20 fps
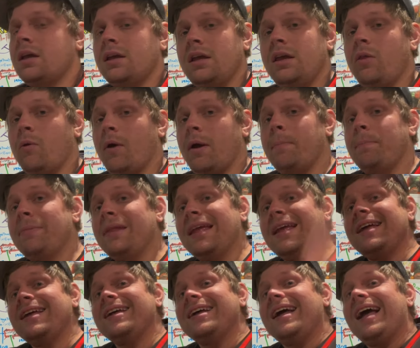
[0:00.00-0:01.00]
Either way,
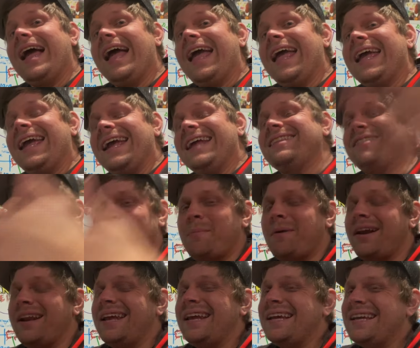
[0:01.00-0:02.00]
hit that
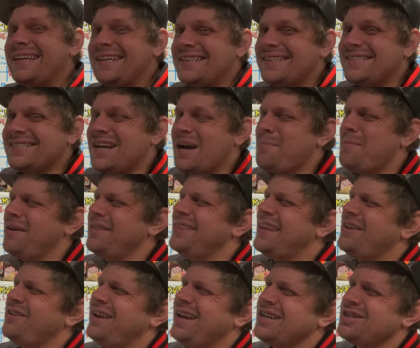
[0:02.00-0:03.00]
one, hit this guy button.
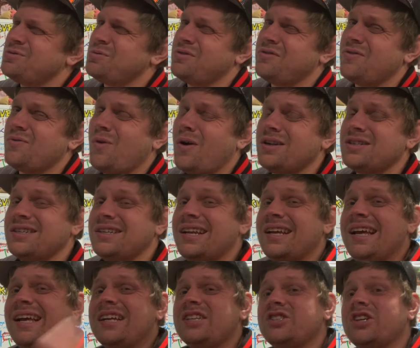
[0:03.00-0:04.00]
Thank you guys so much for watching.
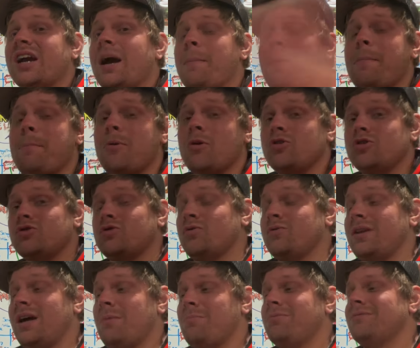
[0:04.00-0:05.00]
Check out my merch store
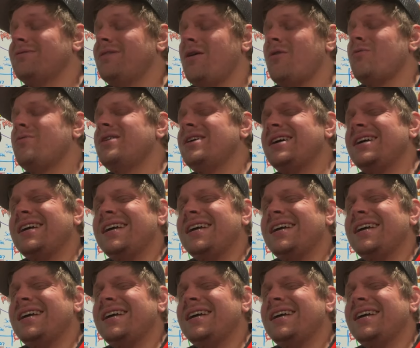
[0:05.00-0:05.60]
down below.